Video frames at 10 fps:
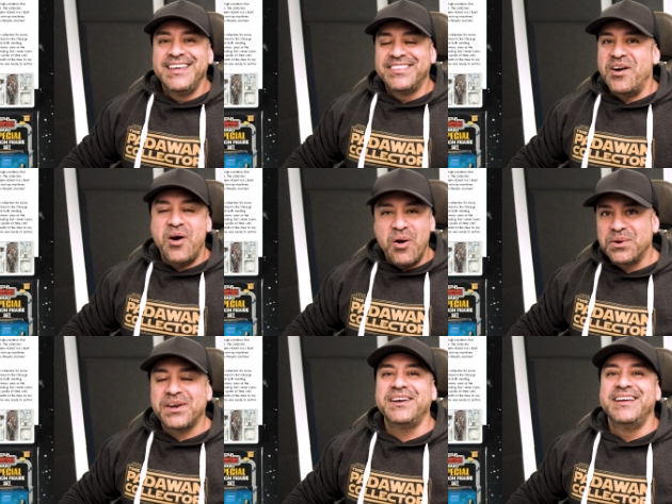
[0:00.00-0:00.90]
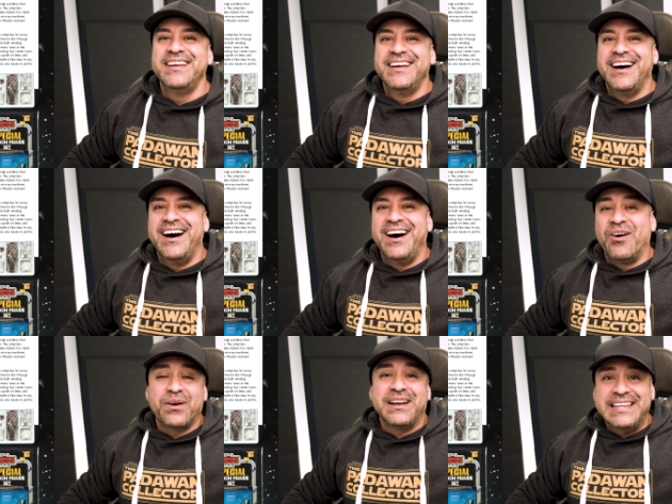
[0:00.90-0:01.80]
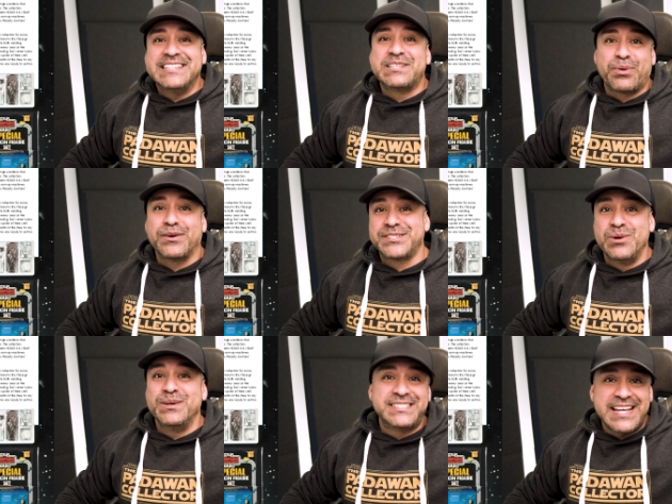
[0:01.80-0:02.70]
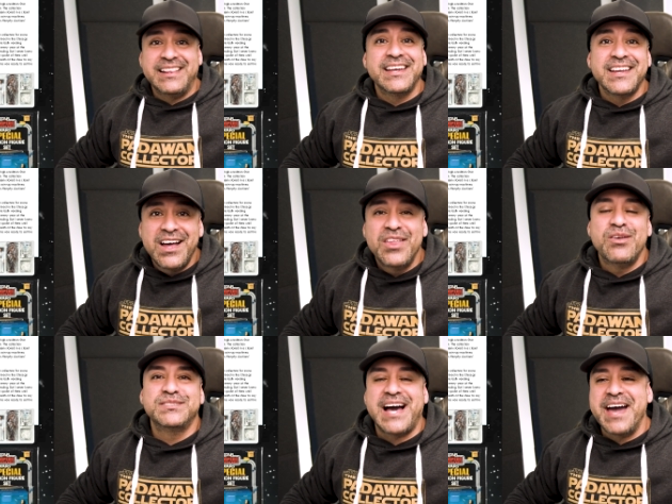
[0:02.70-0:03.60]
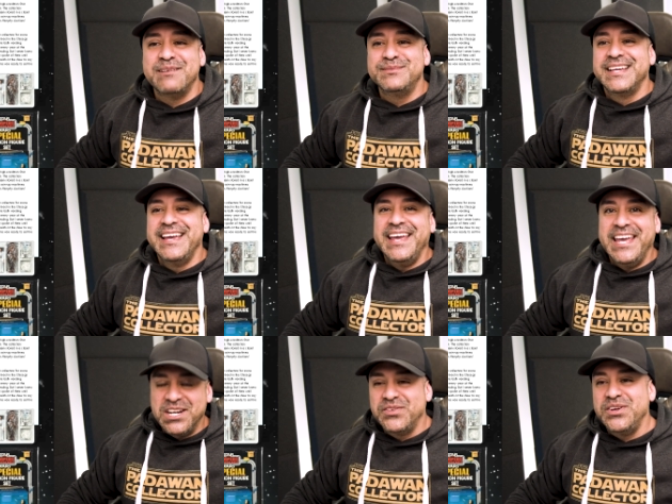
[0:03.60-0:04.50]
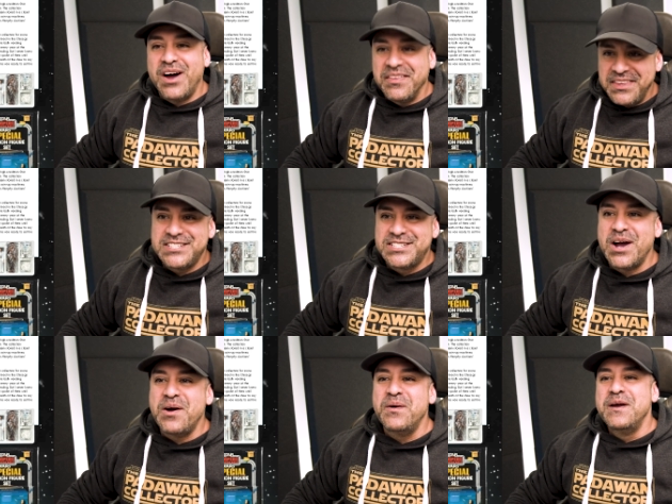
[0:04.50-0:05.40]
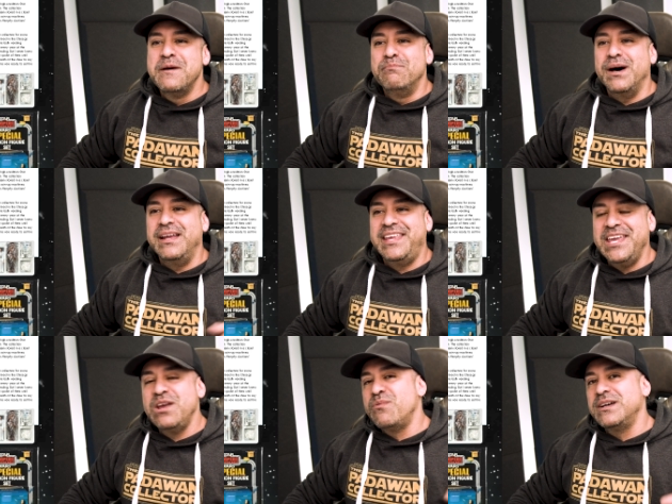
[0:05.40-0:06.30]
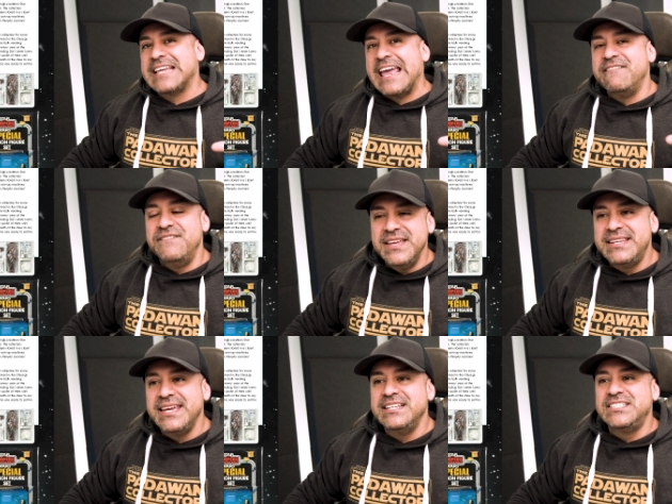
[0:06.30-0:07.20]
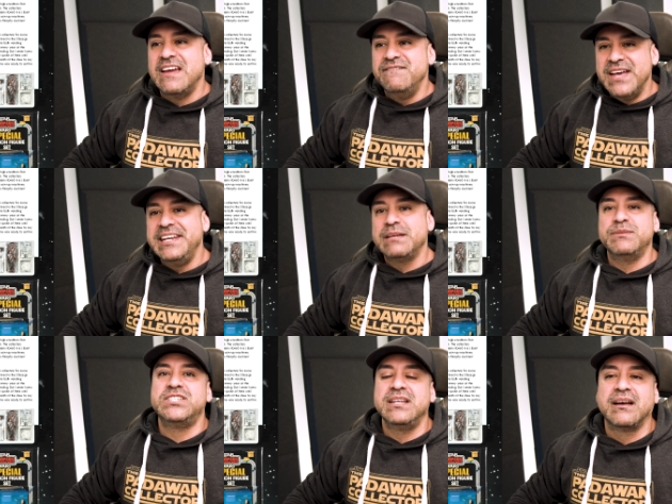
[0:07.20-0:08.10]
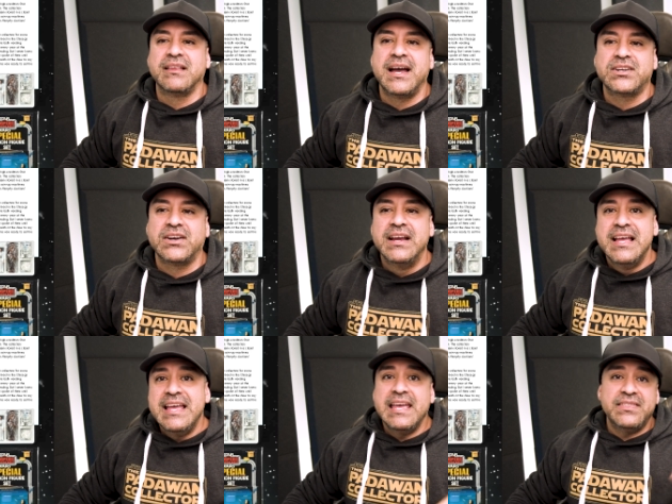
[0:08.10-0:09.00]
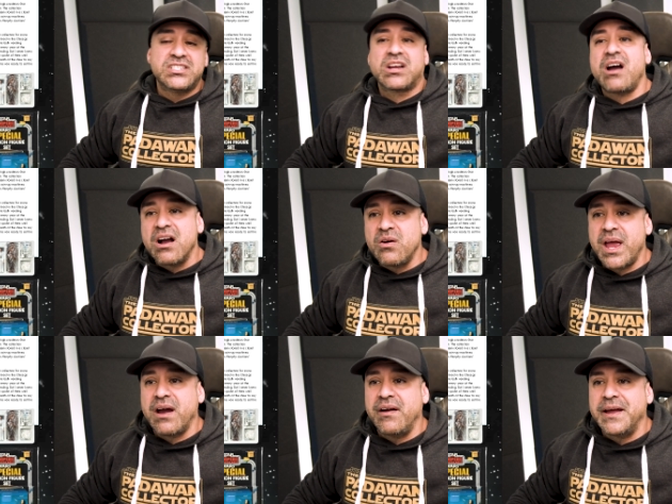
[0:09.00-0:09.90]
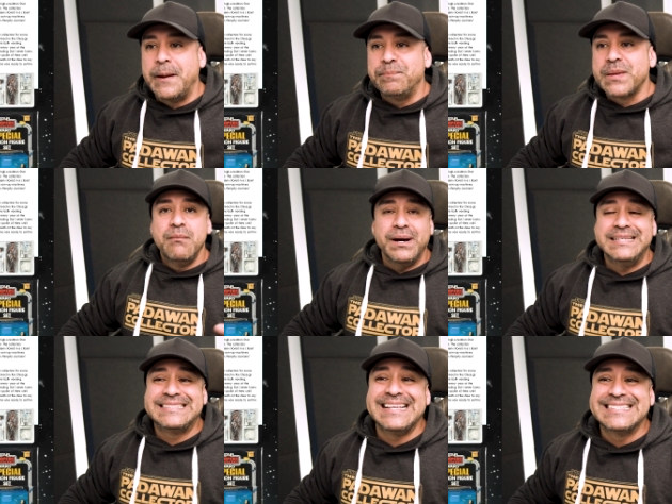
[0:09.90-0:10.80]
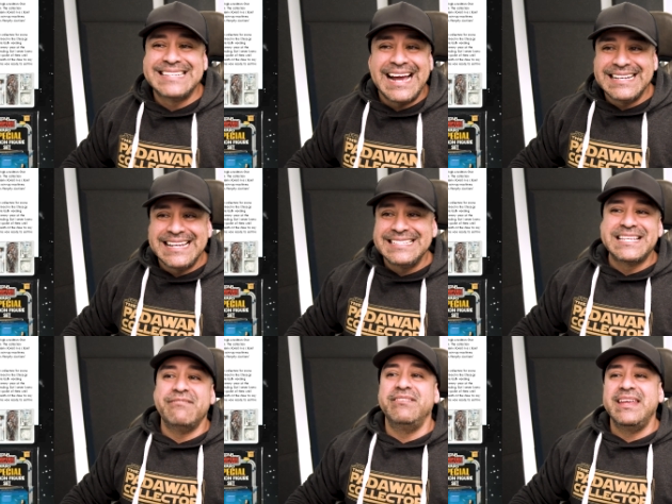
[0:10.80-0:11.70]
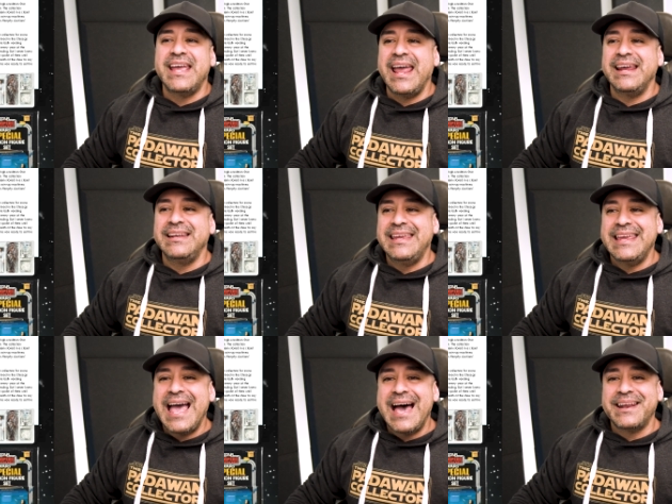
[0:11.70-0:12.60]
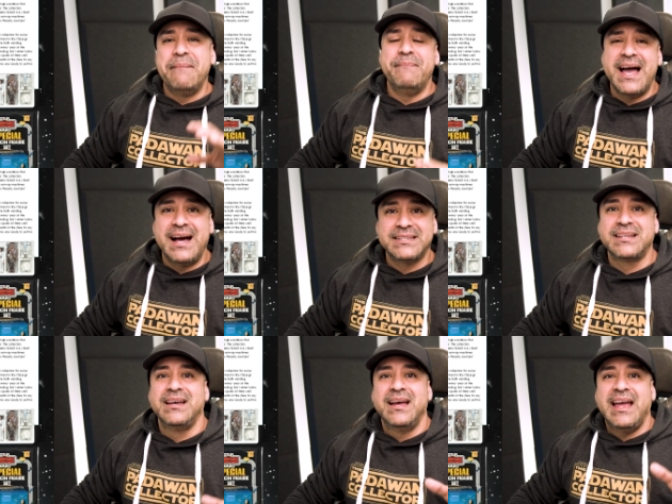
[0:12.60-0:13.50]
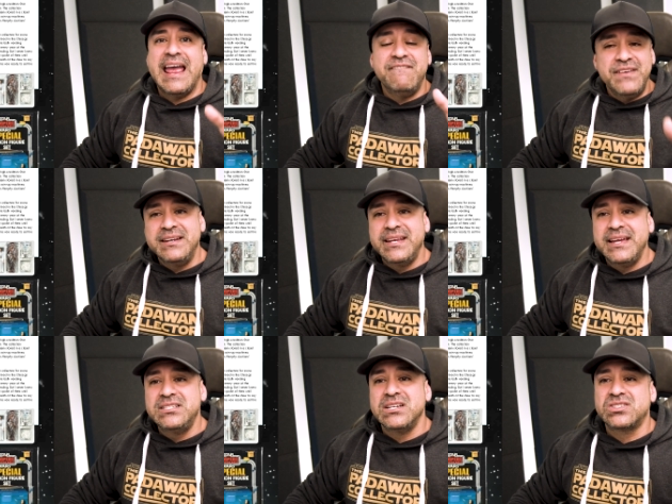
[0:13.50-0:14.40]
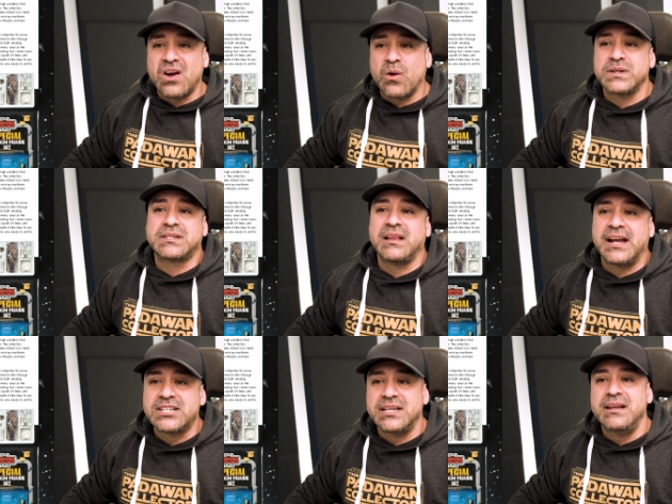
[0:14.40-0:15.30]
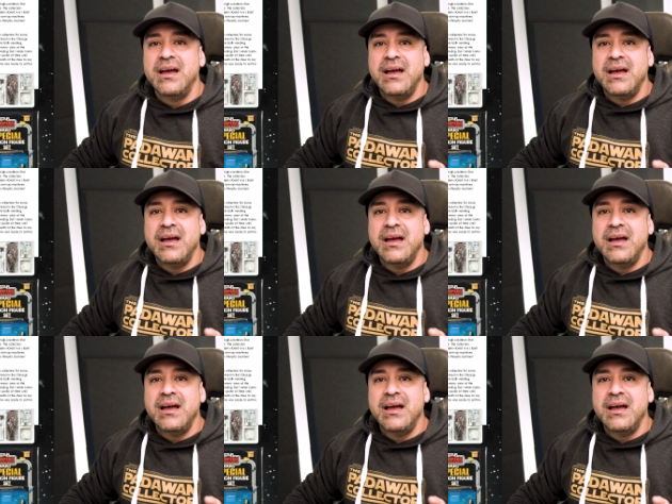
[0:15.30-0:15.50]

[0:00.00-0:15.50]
the owner, or at least the person who was selling those items, interviewed on this show. But he was a vintage vending machine collector in the Chicago area. But since 1978, he had amassed a vintage Star Wars collection